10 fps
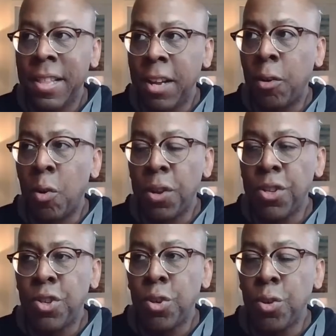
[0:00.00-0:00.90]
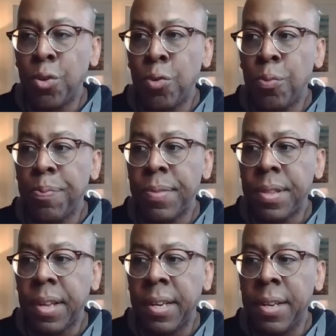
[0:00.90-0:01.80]
they're going to,
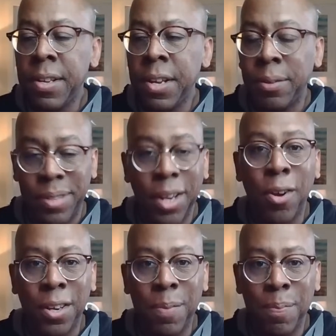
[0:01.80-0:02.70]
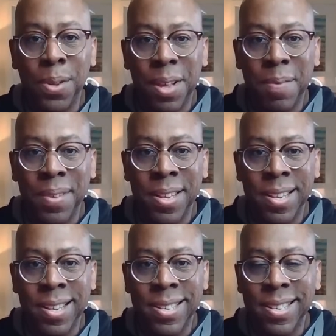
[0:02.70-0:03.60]
they're going to put them
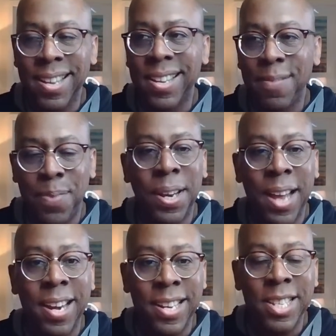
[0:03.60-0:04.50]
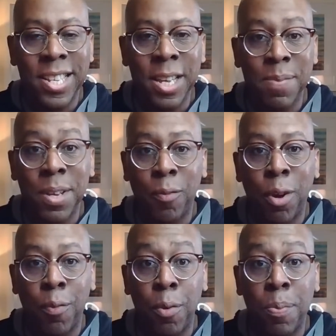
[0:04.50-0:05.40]
in put a lot of these teams in the
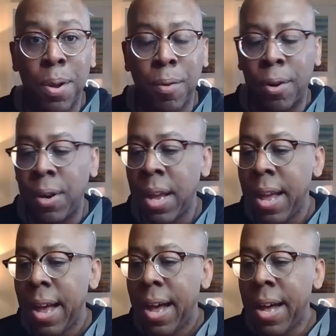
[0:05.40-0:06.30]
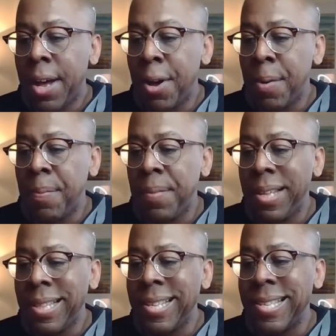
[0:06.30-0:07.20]
rearview mirror.
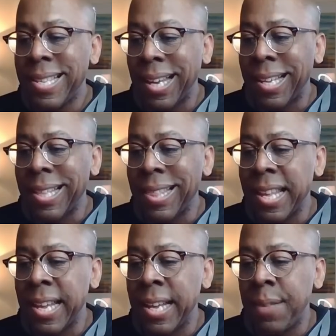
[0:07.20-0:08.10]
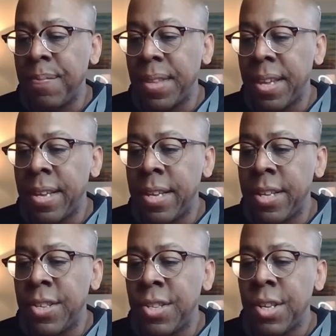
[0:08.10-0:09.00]
The second thing
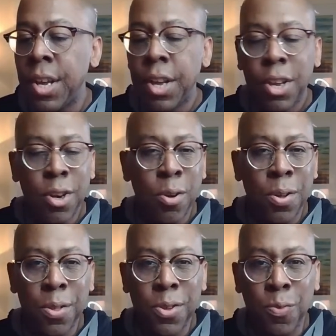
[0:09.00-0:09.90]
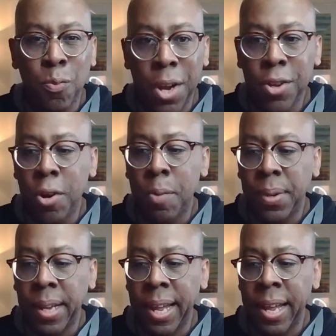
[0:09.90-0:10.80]
is, in this 1 year
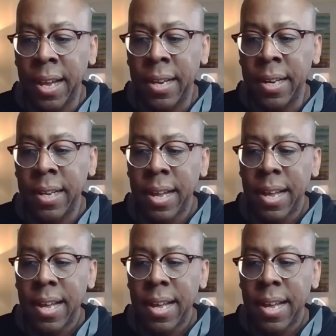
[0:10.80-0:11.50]
plan,